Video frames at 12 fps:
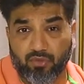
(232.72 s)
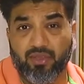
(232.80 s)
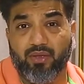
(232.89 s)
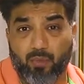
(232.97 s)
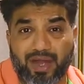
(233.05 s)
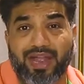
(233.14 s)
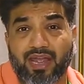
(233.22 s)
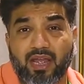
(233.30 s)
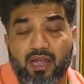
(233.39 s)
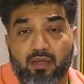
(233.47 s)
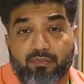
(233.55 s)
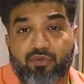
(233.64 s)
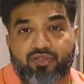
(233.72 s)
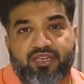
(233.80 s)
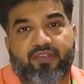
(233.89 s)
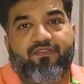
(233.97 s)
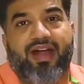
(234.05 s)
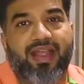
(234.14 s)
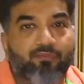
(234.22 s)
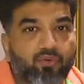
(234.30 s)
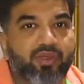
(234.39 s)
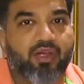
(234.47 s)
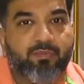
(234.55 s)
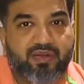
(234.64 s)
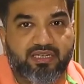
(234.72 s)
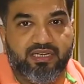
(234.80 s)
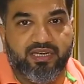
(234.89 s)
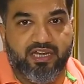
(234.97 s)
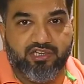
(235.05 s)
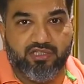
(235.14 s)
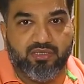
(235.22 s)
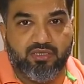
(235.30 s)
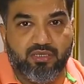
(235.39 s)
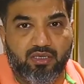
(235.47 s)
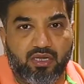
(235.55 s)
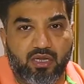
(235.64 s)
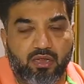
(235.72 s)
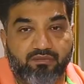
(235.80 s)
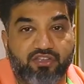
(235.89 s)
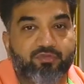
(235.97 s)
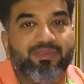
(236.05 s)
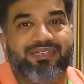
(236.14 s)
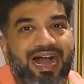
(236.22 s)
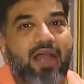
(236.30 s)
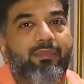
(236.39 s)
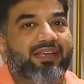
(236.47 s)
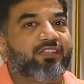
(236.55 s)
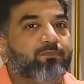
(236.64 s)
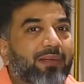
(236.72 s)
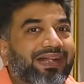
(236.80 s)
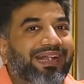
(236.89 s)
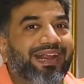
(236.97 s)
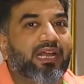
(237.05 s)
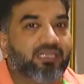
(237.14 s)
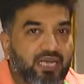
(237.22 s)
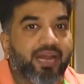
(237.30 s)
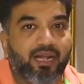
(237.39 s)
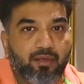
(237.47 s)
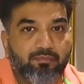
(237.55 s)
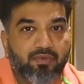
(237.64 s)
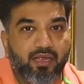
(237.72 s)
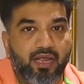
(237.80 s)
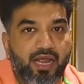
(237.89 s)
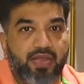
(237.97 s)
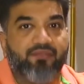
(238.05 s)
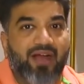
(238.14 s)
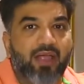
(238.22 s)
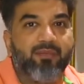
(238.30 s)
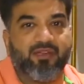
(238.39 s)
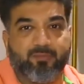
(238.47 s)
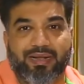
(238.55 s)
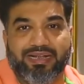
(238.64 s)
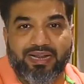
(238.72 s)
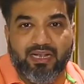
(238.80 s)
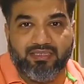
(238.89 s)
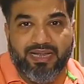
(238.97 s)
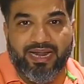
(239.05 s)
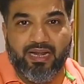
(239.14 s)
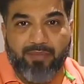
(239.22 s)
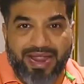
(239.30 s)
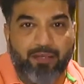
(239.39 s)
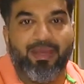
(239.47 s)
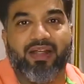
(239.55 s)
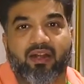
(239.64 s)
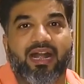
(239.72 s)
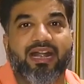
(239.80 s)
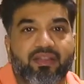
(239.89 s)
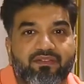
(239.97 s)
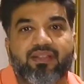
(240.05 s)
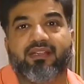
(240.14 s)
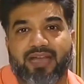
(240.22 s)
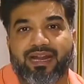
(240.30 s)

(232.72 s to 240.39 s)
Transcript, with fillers: Okay, why? Because if I am doing a presentation, which means I am expecting a sign up, if I am expecting a sign up, am I ready with the